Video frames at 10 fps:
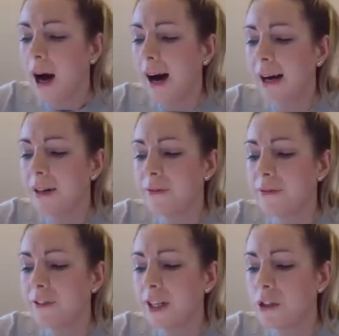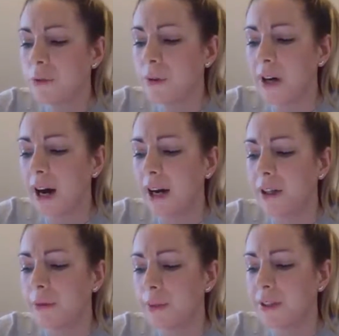"I am veined with
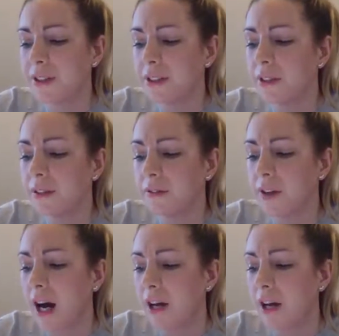iron, with silver,